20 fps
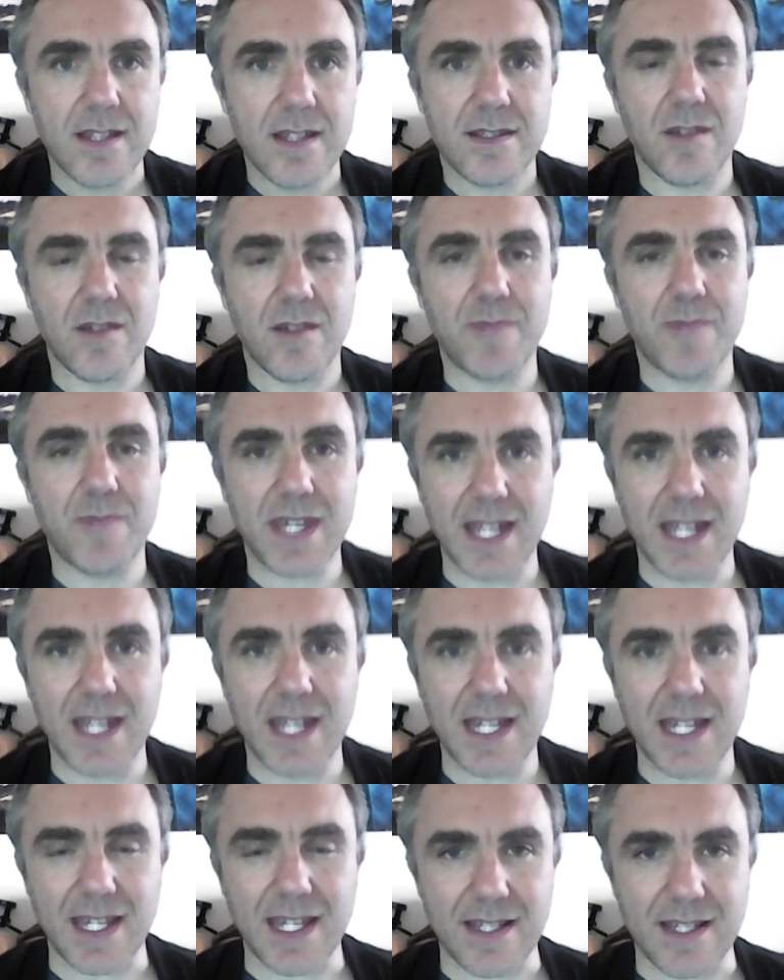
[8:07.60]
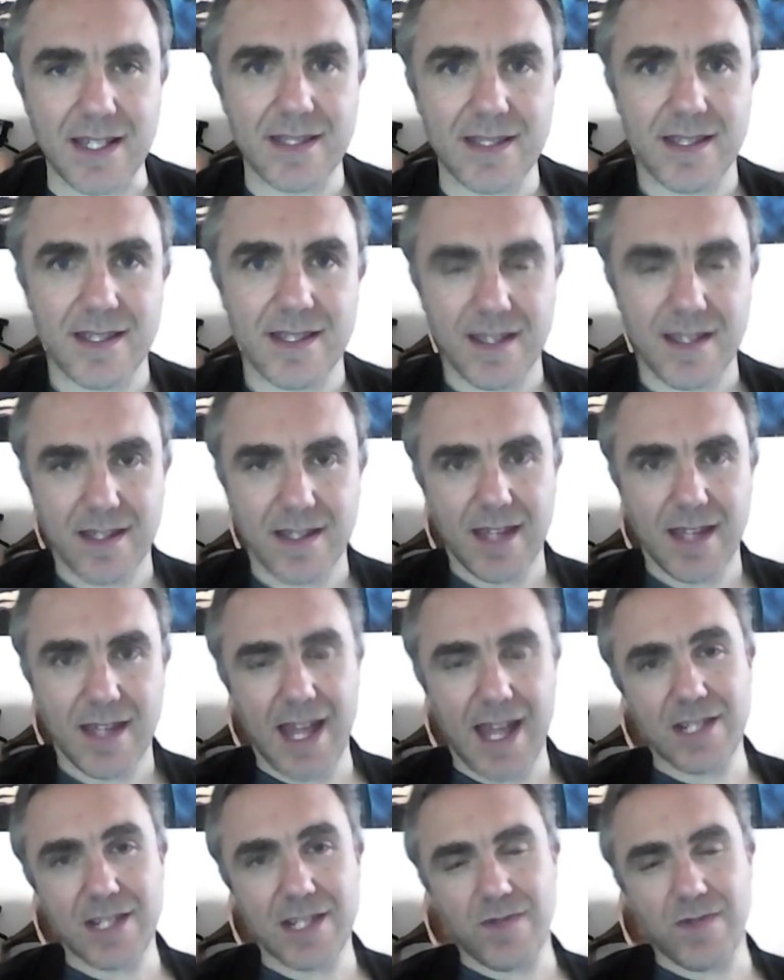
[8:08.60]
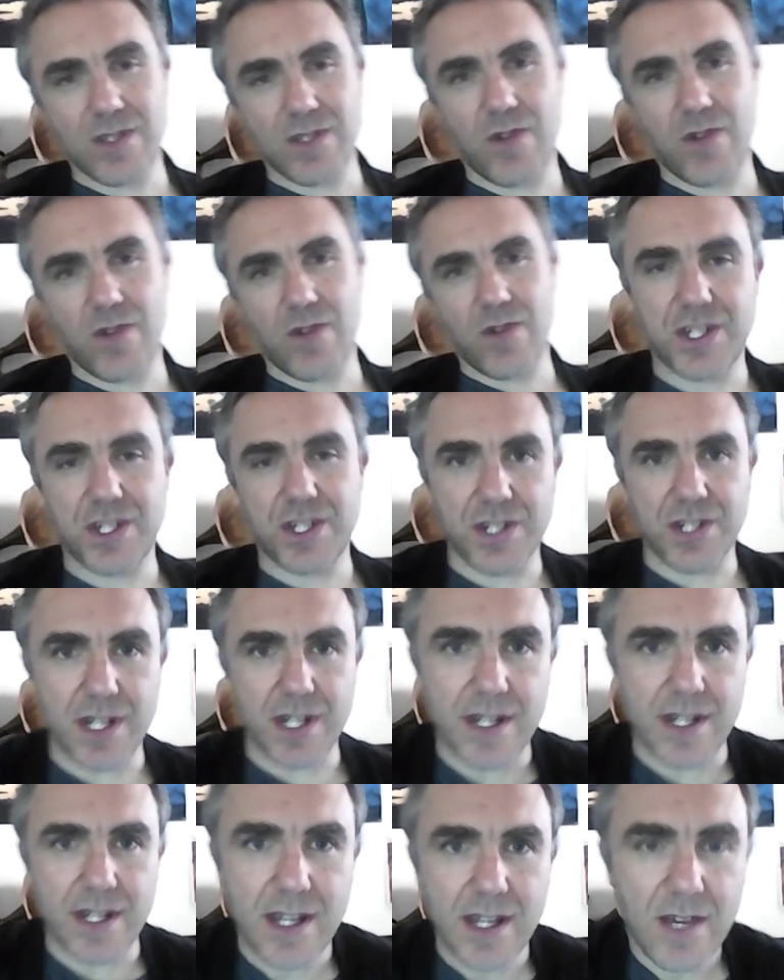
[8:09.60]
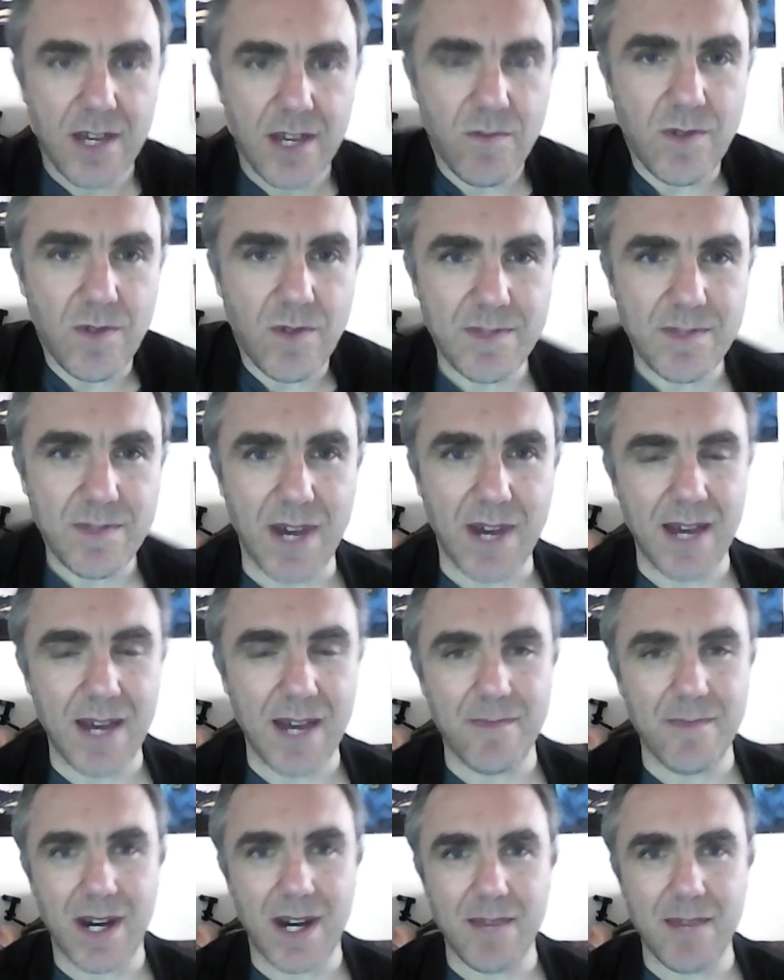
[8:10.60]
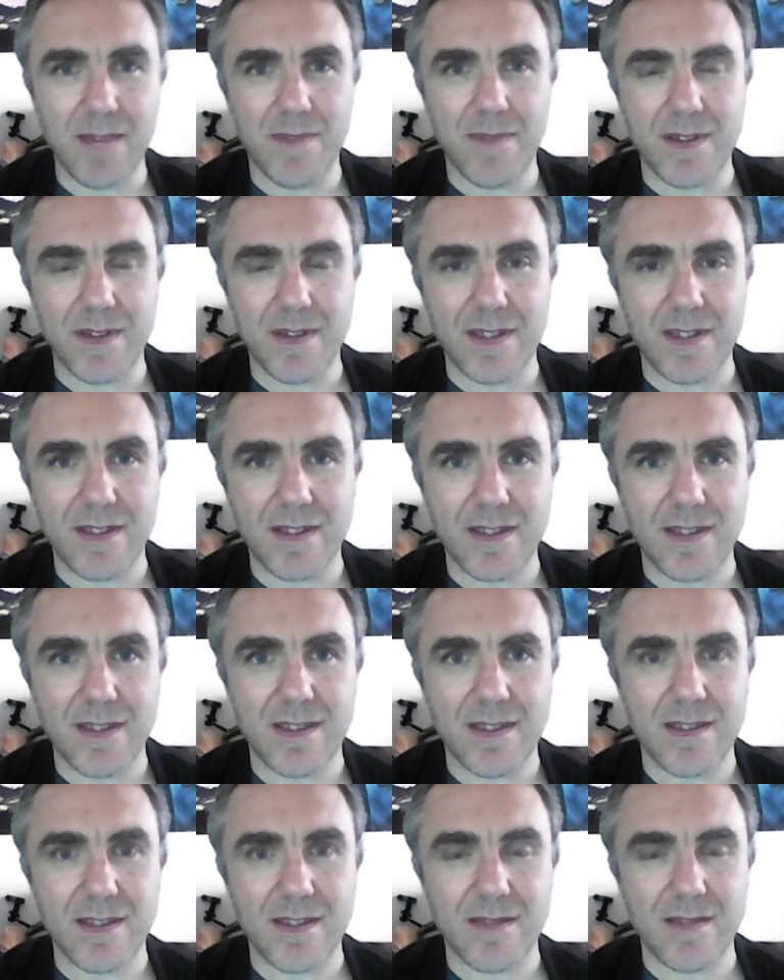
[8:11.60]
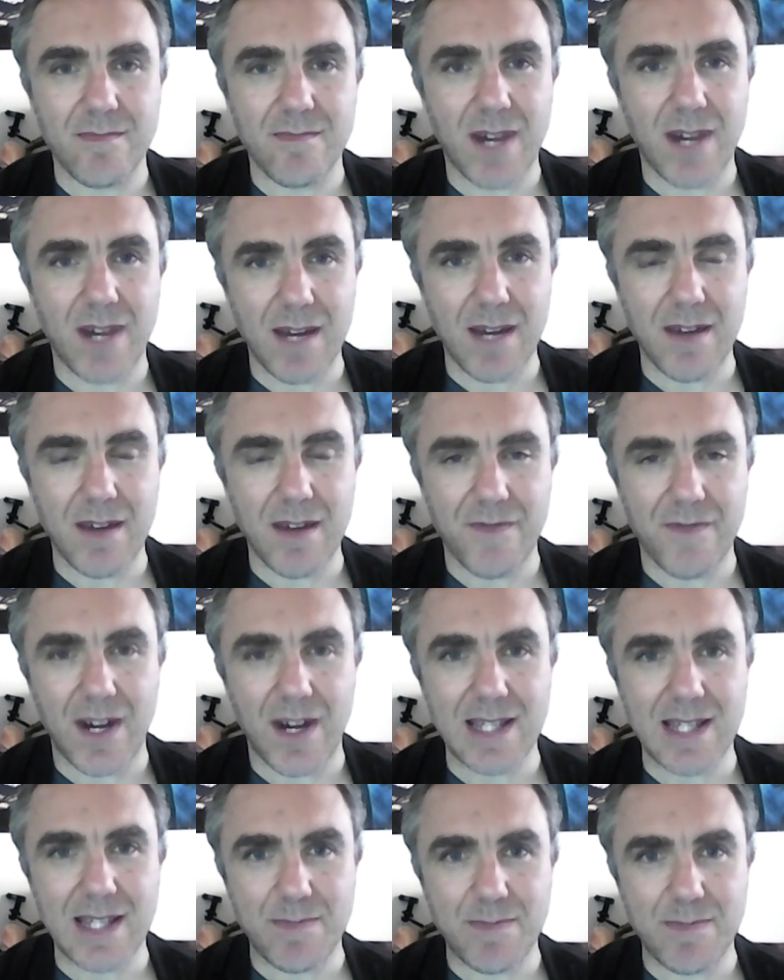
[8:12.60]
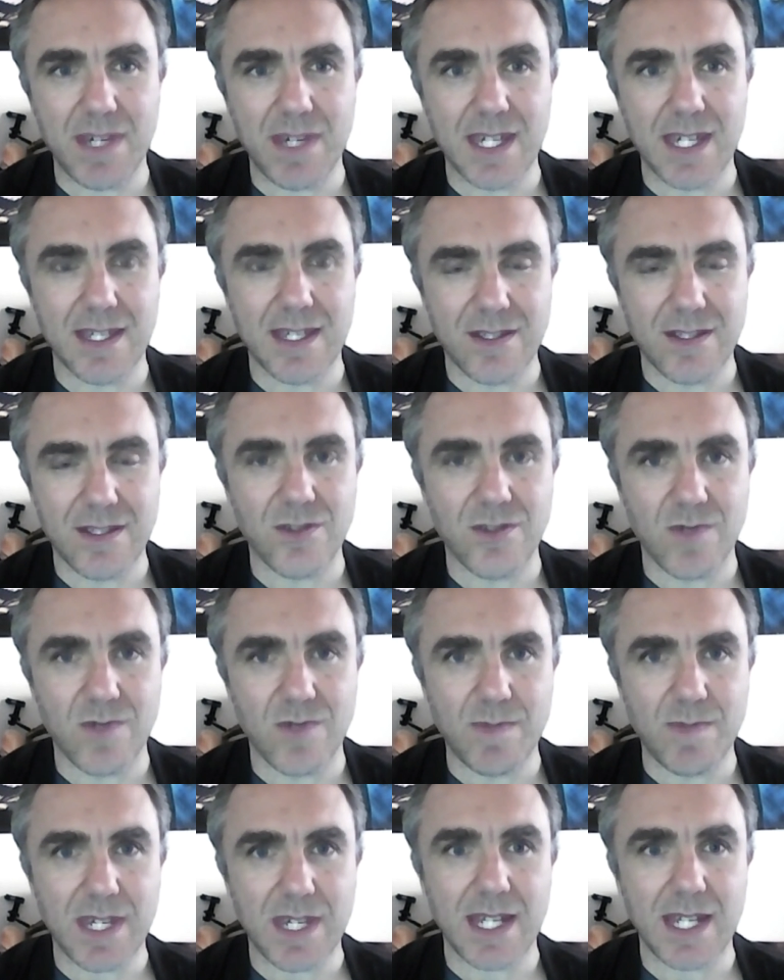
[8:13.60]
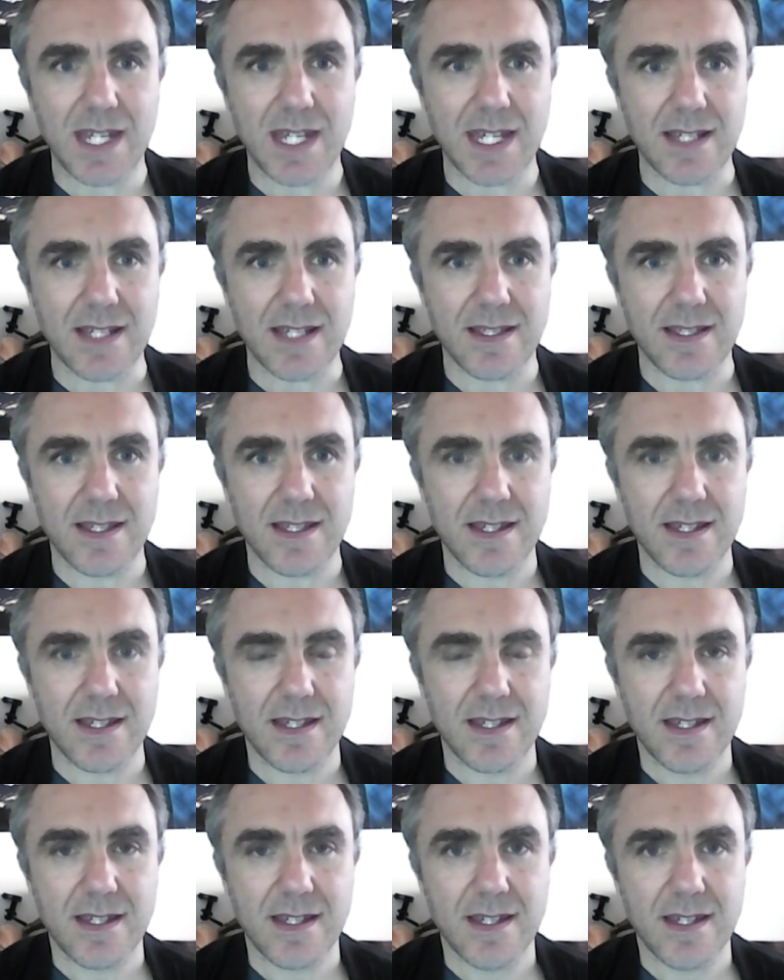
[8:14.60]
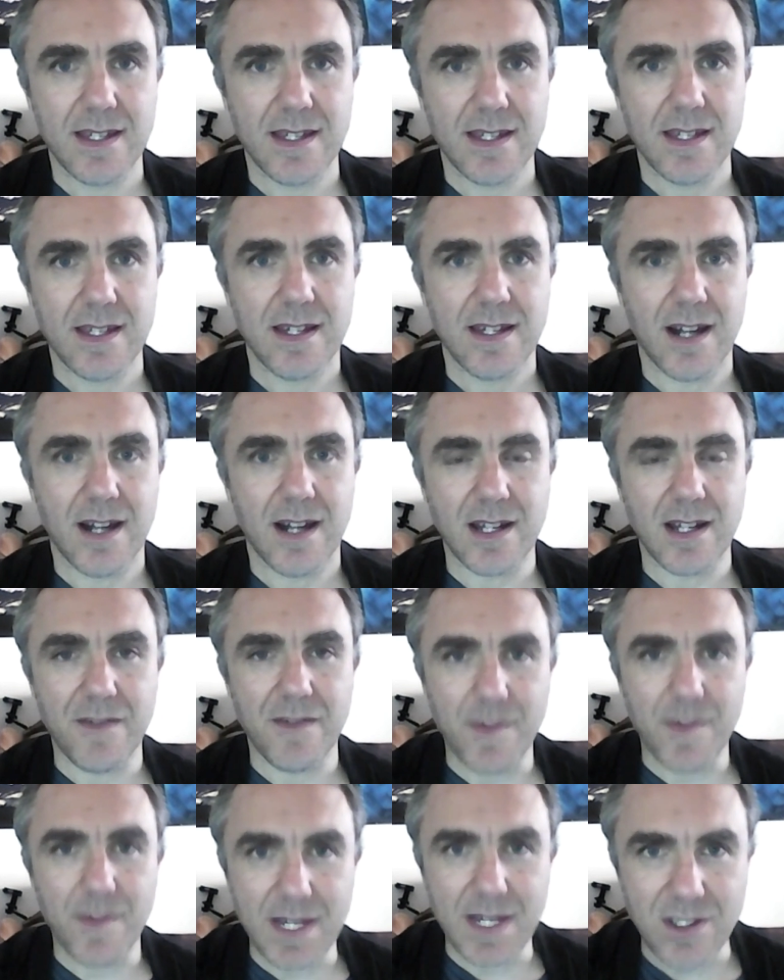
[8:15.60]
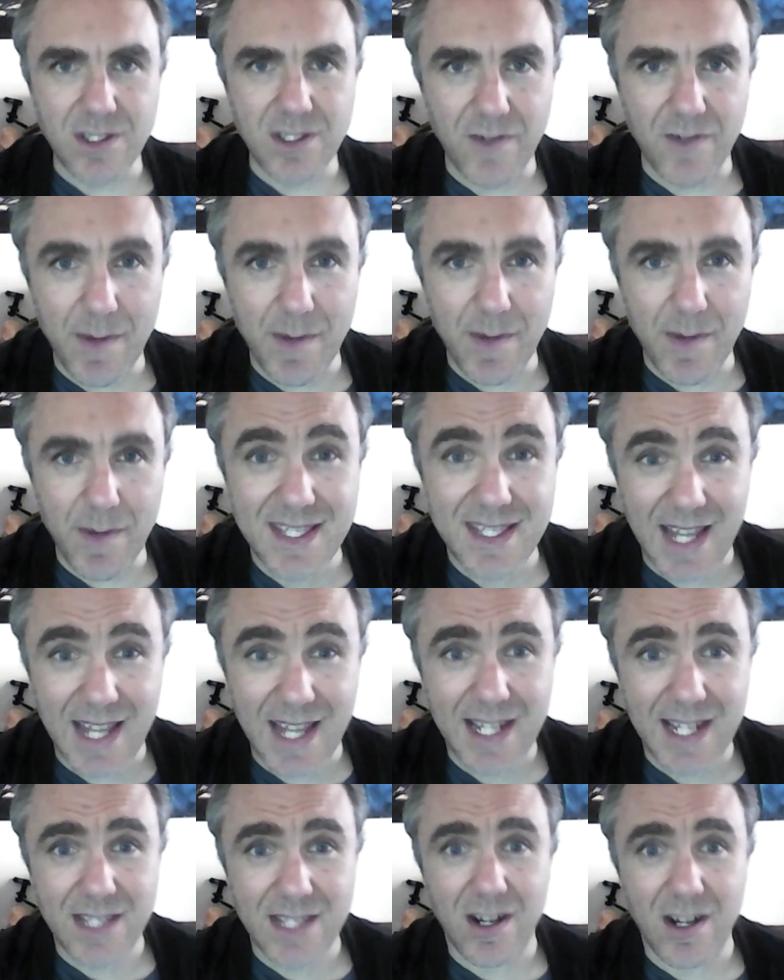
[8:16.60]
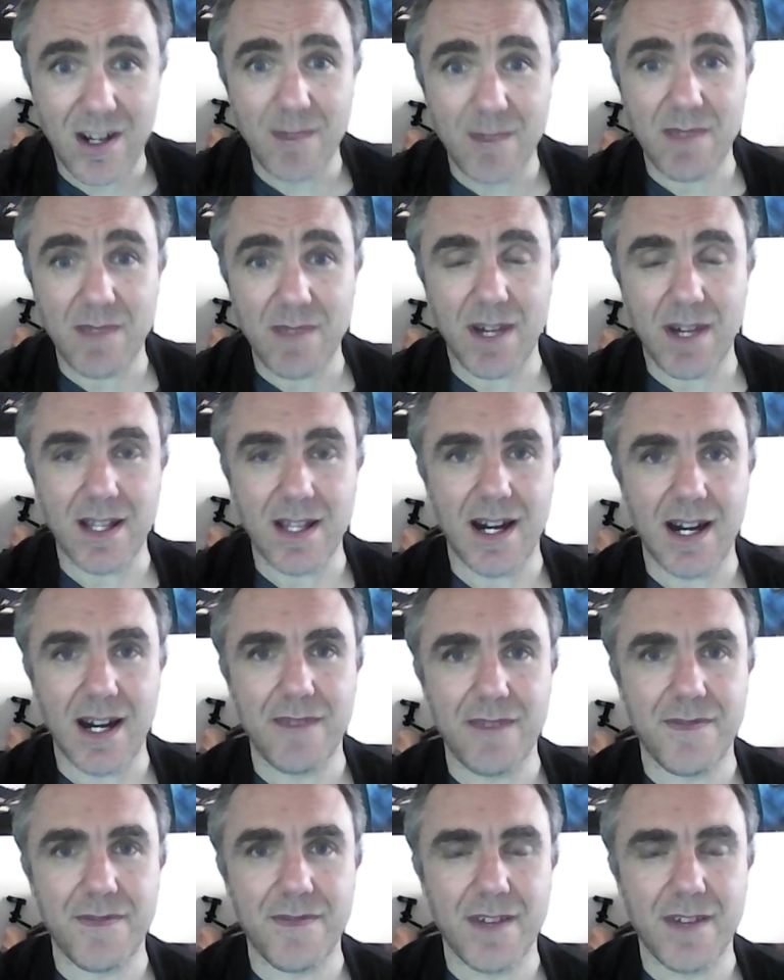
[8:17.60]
So beginnings, answering the question what was my my my advice be to do with beginnings? I know for myself, I've been stuck at times in my life